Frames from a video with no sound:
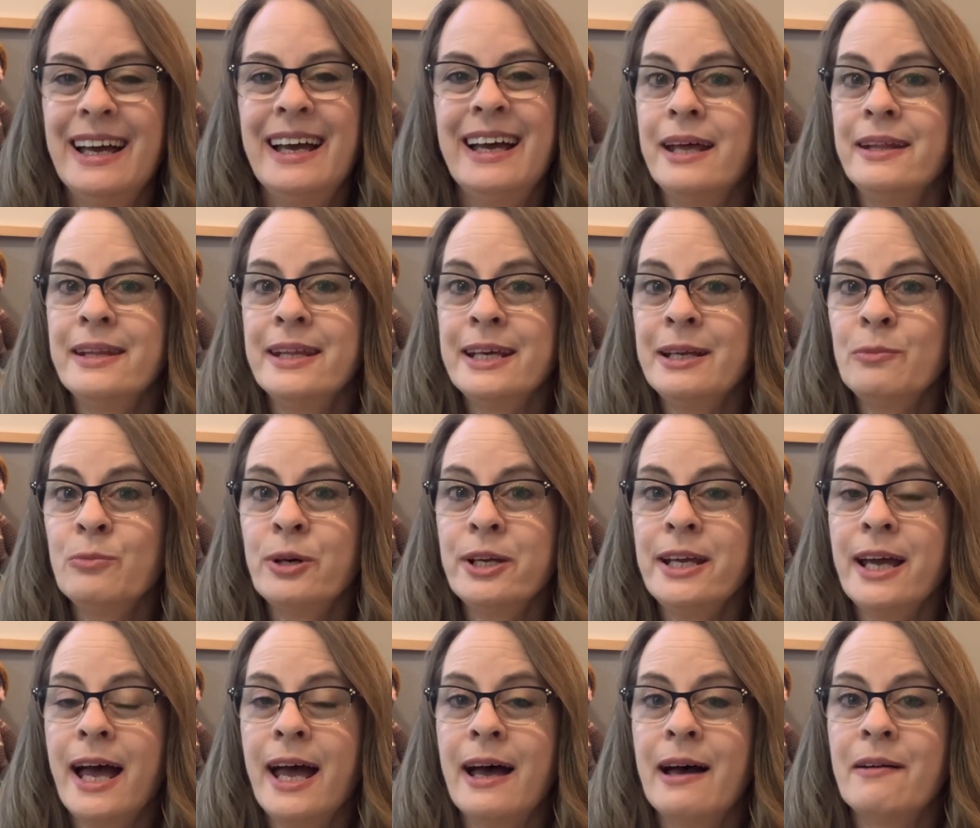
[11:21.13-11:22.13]
And then
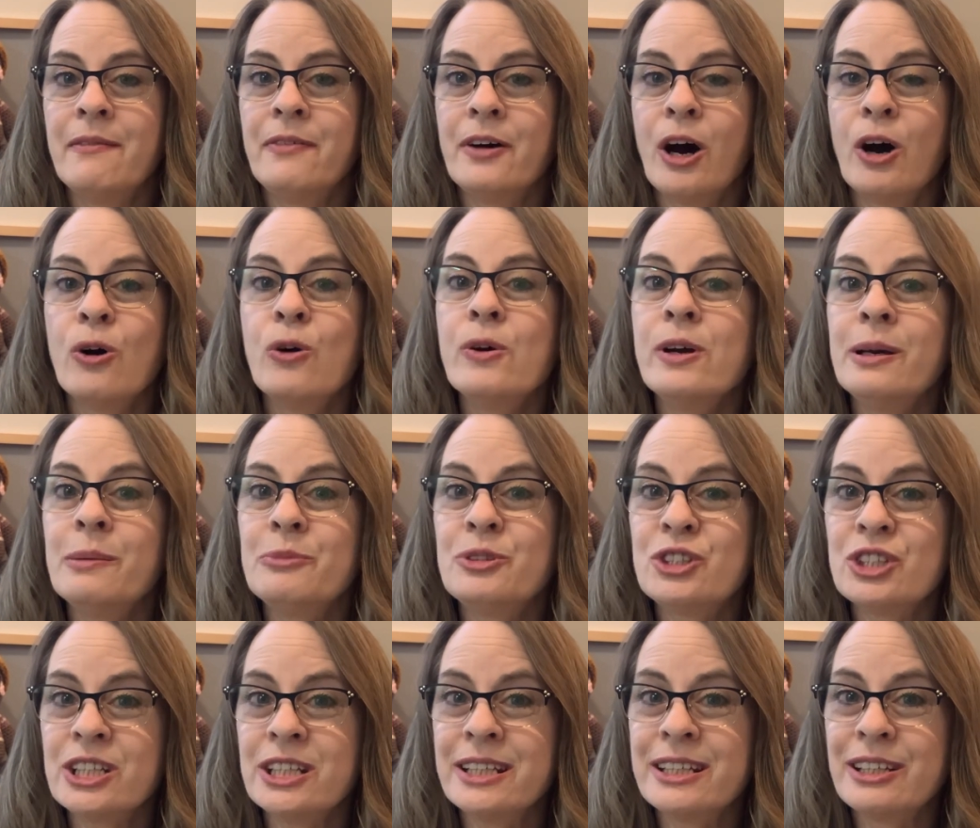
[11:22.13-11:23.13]
we have
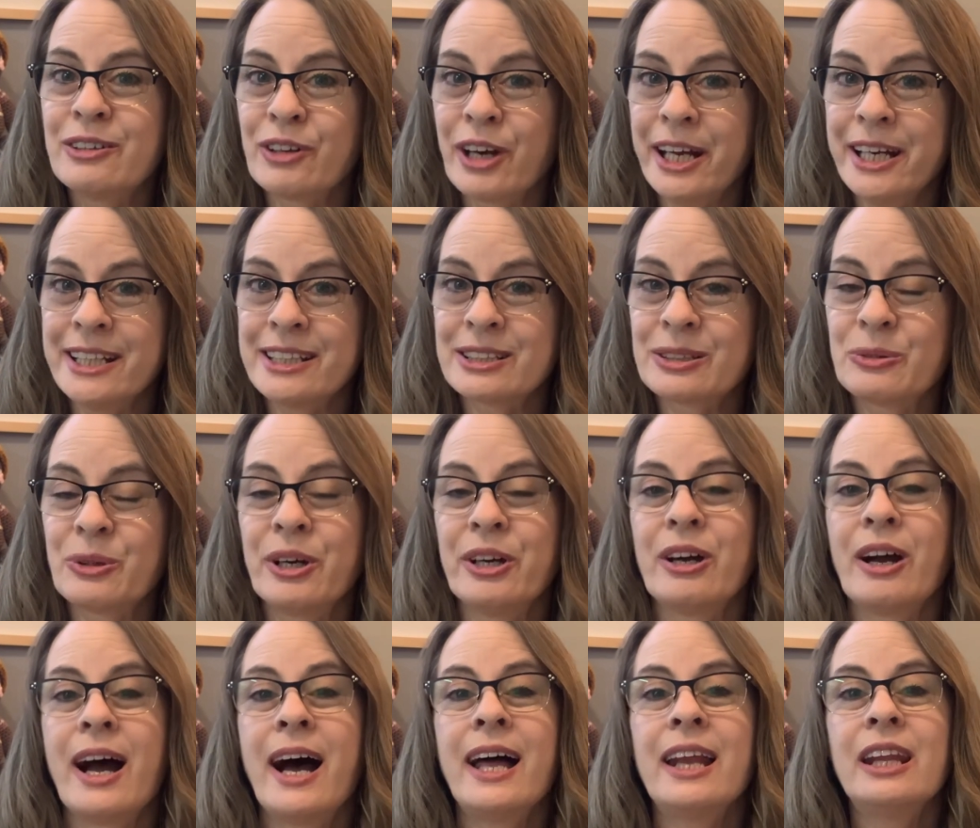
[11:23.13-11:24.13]
OMG Granny
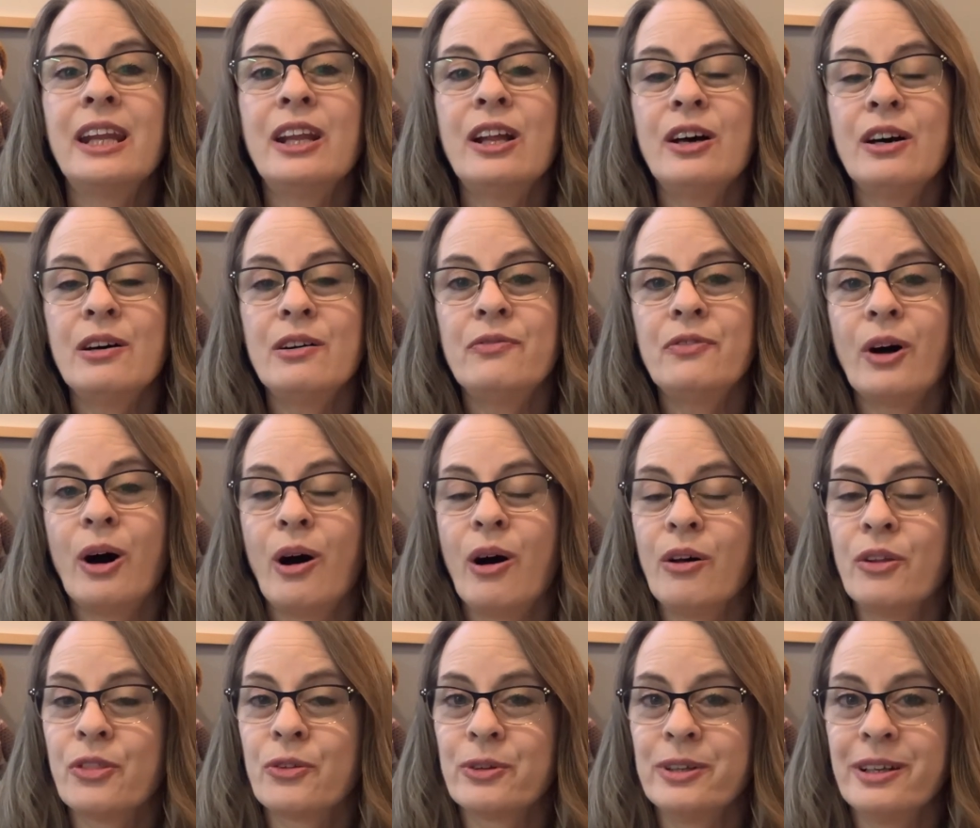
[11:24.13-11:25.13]
Square. I love
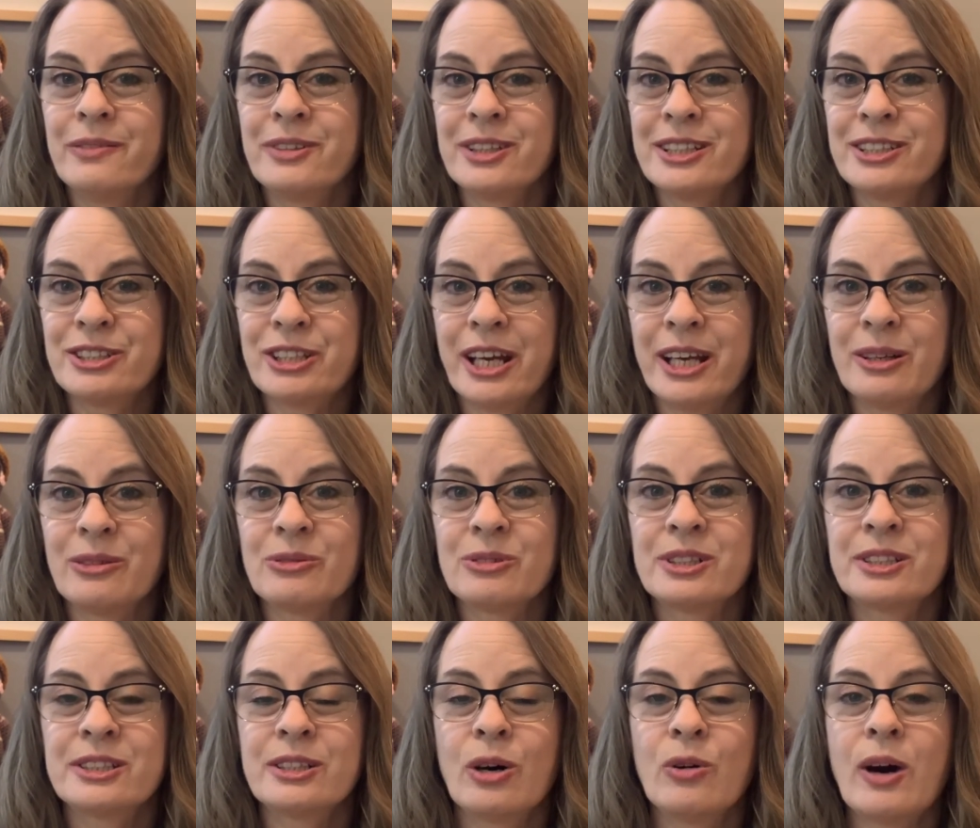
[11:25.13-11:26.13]
all three of these channels.
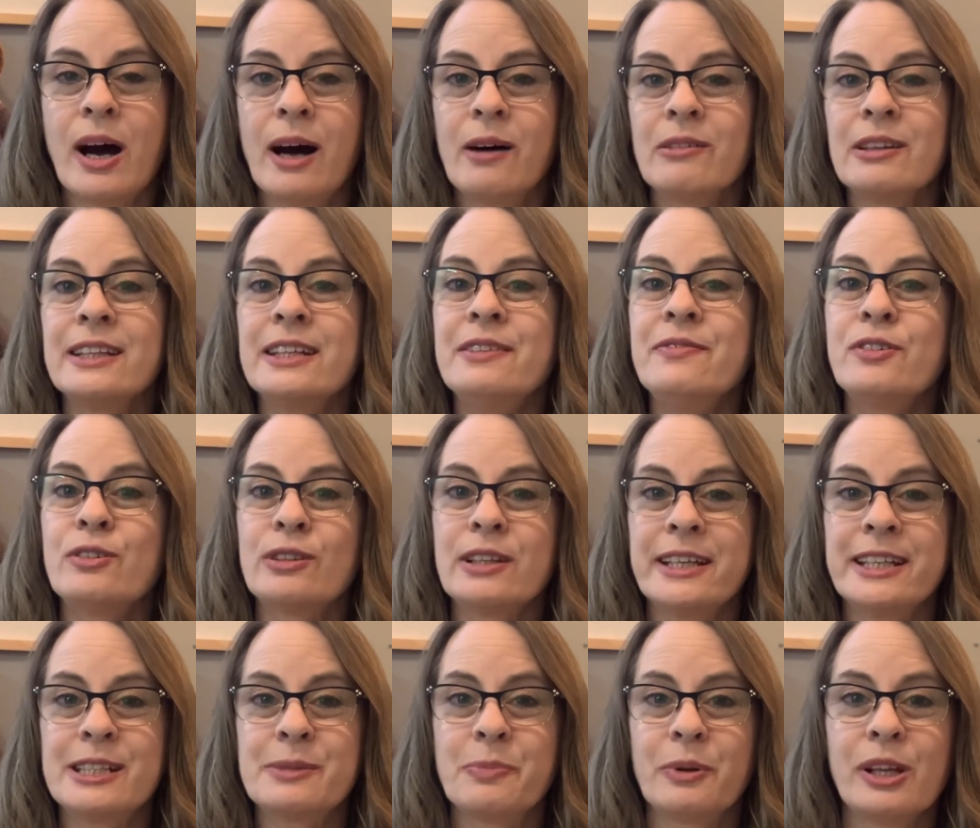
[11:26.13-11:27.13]
So I'll leave their
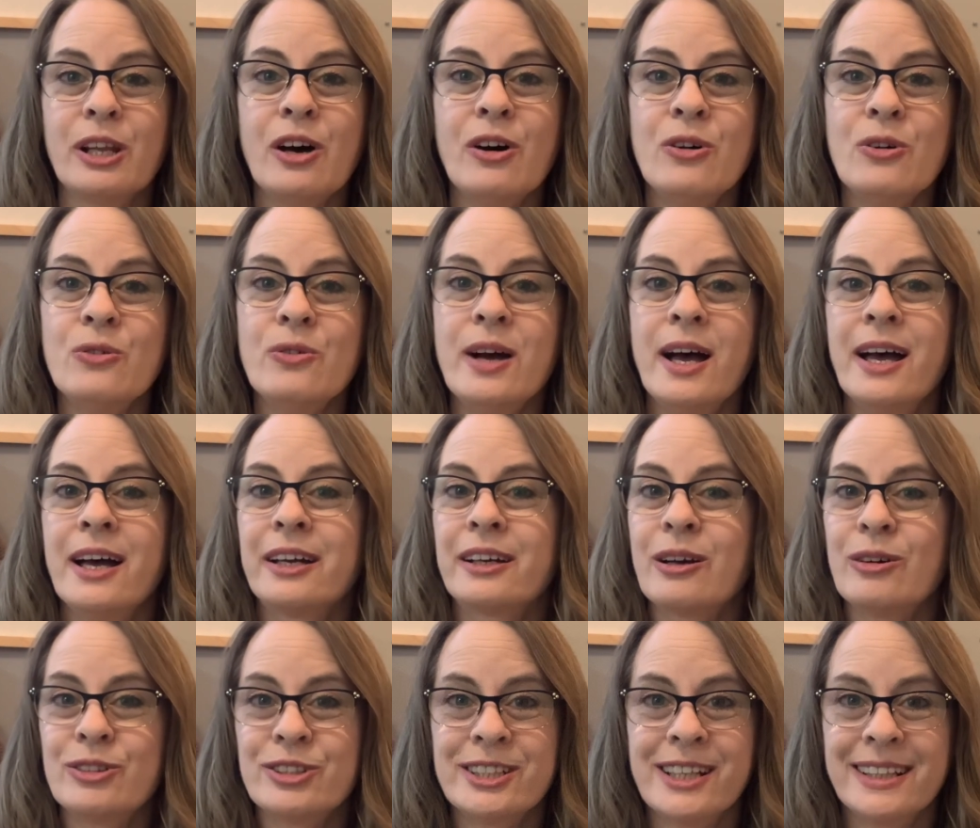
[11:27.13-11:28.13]
links below.
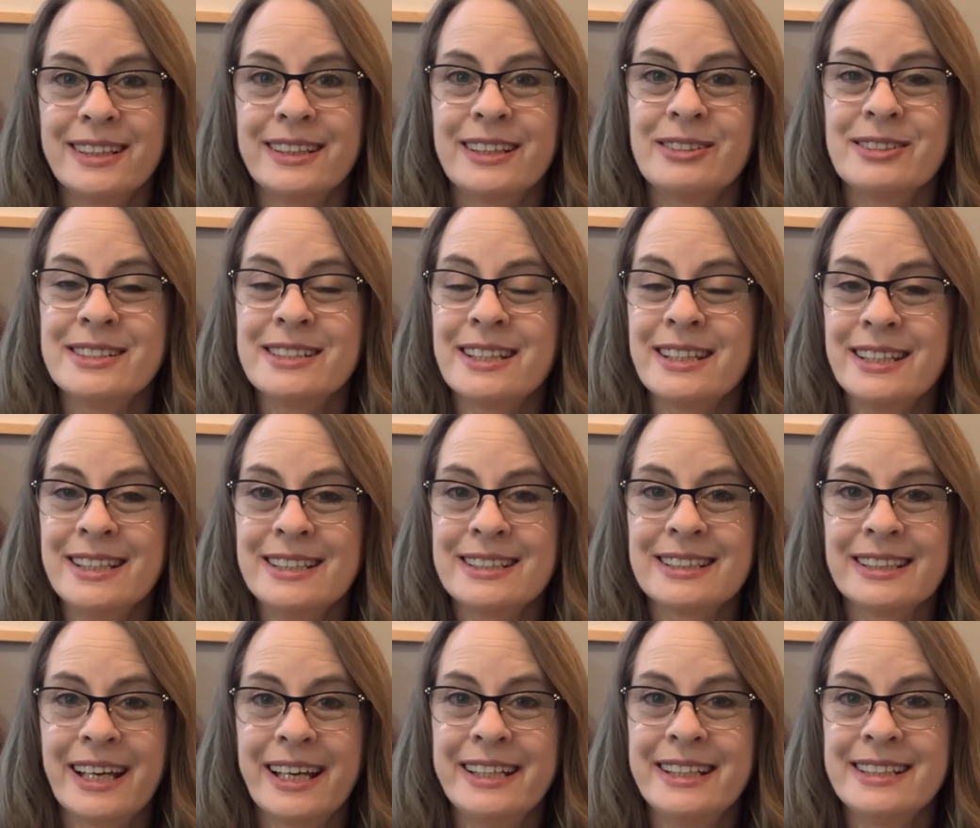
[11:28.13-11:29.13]
Go check those these
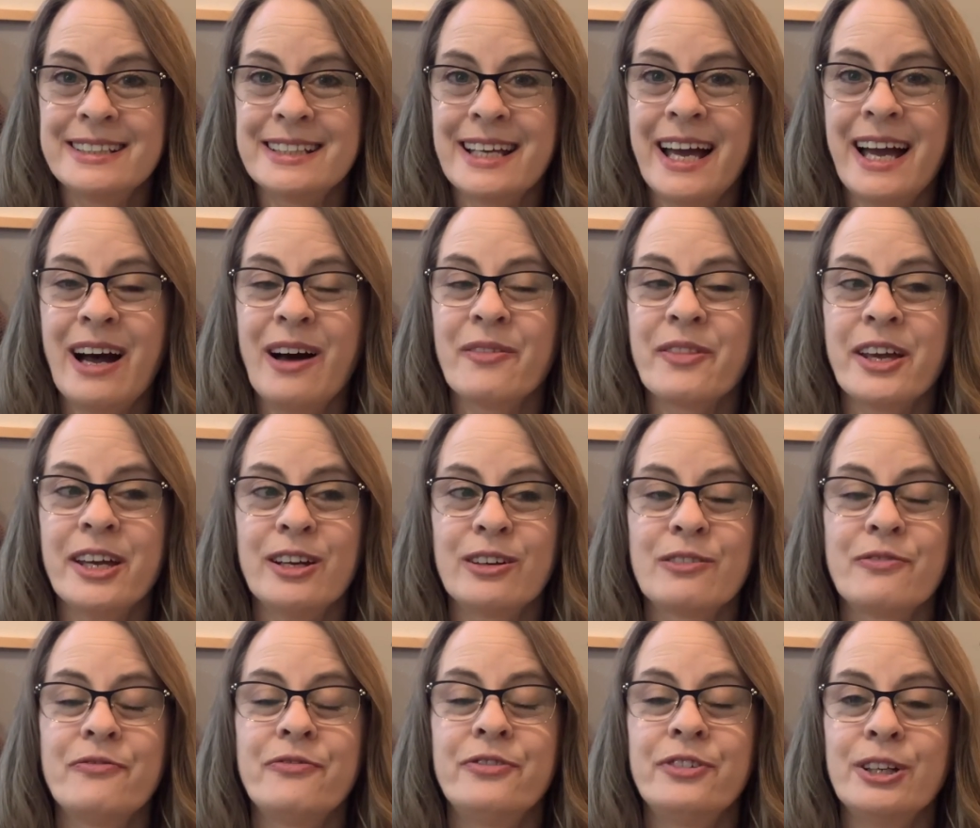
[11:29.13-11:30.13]
ladies out. They
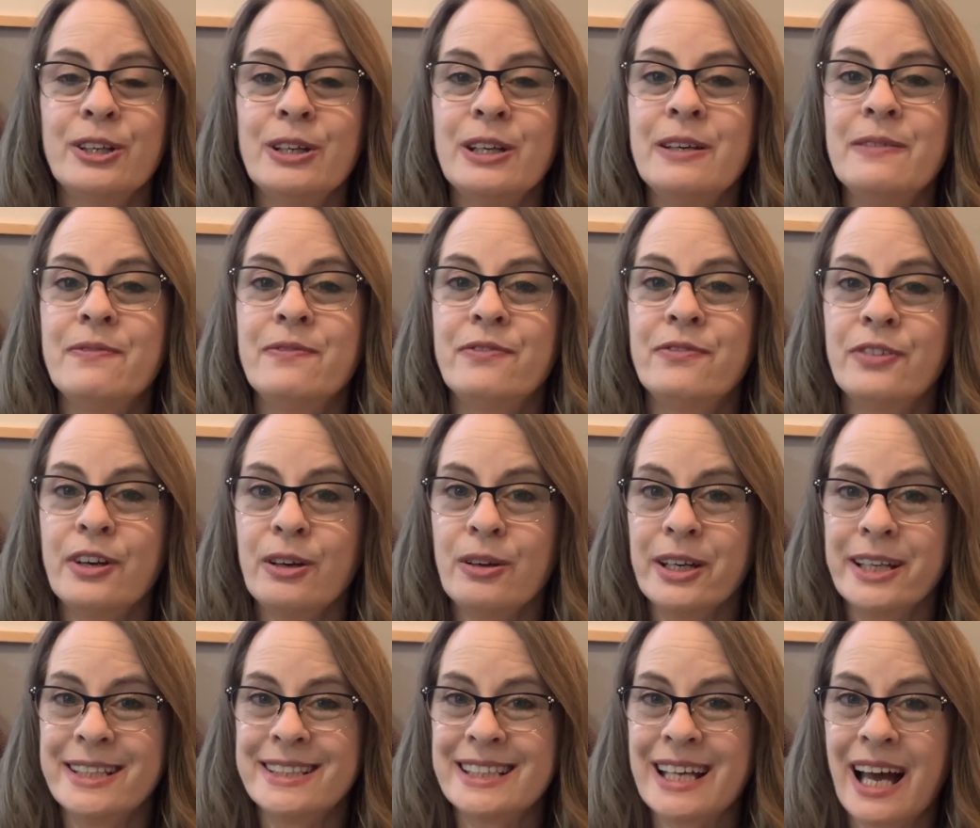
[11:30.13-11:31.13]
are very,
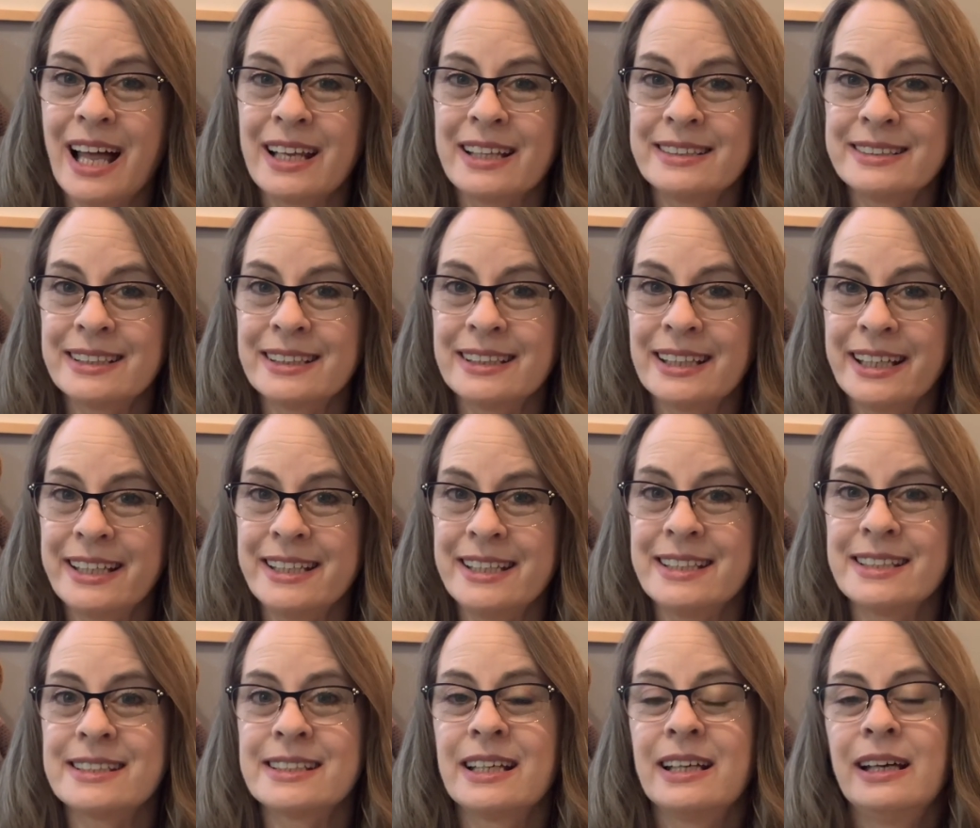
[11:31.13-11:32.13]
very talented
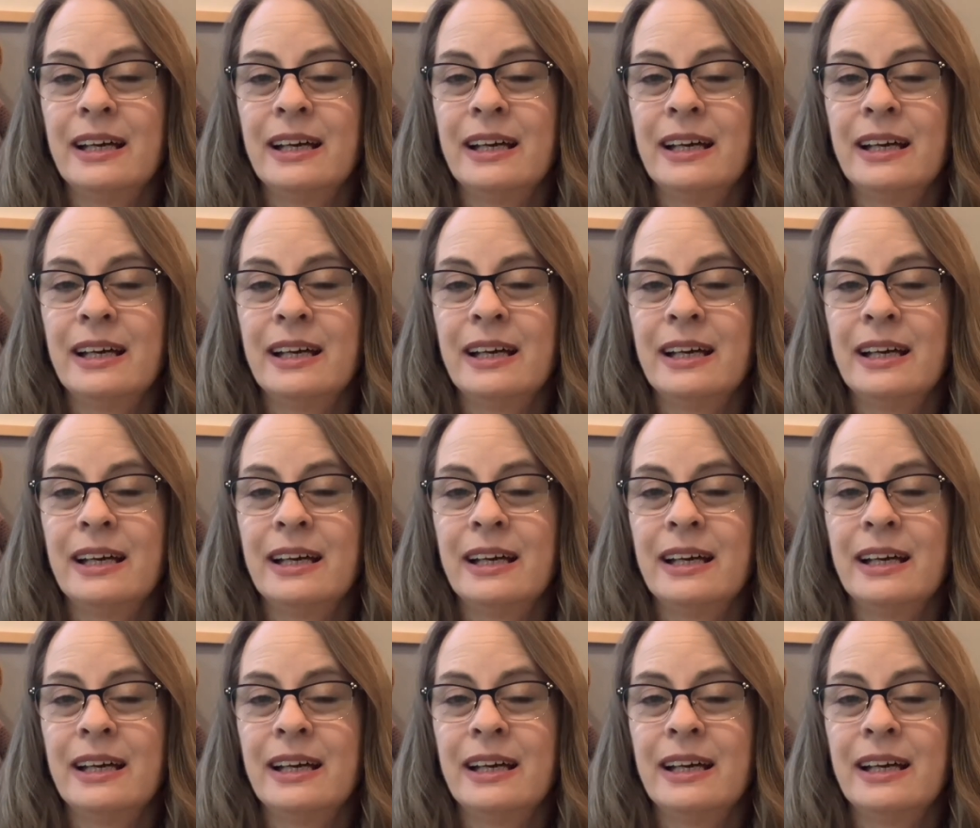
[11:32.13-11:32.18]
ladies.